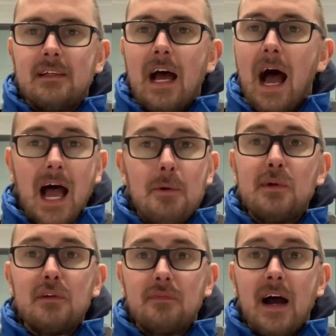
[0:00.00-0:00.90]
I would
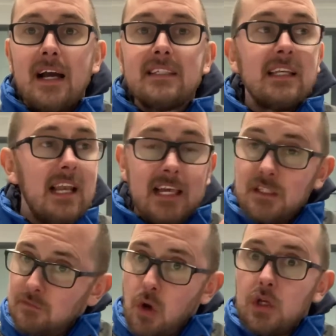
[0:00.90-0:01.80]
advise, unless
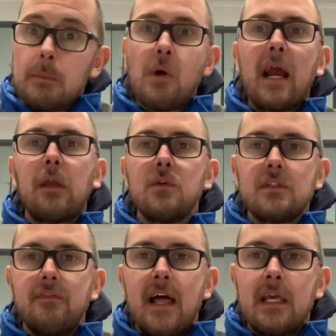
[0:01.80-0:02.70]
you've got your
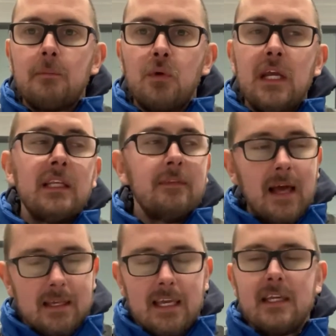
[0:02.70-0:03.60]
brachiocephalic breed, in
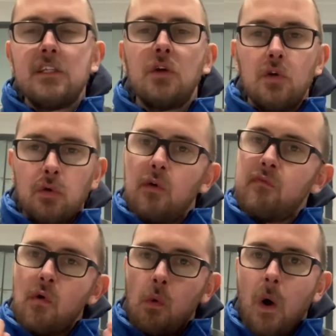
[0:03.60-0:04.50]
that case you're going to go for a